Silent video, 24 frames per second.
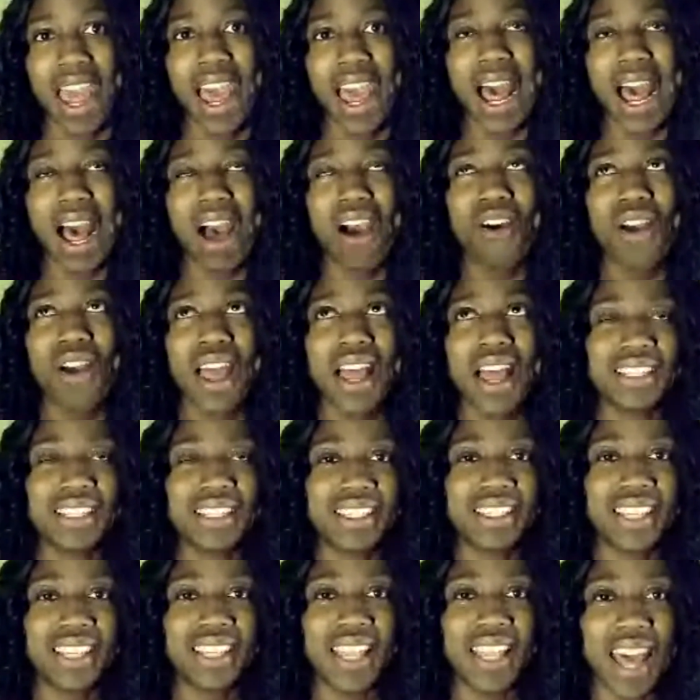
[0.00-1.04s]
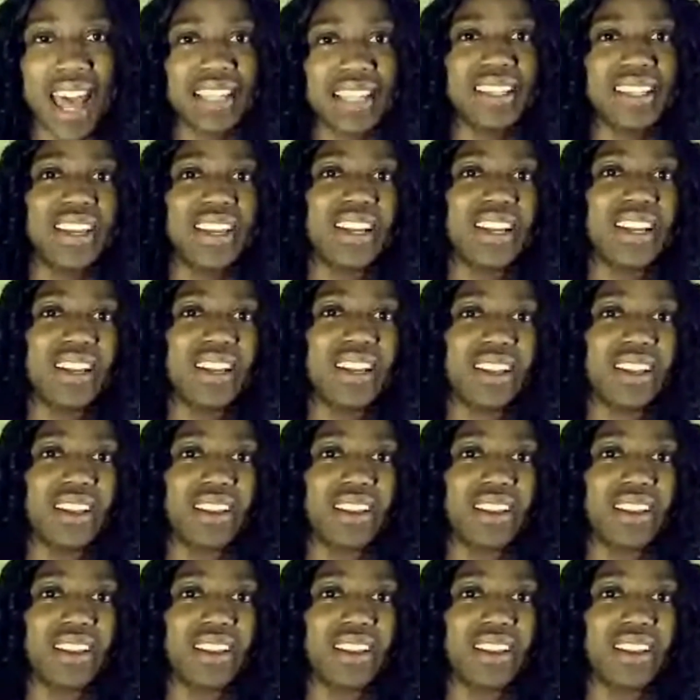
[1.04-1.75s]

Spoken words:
How has that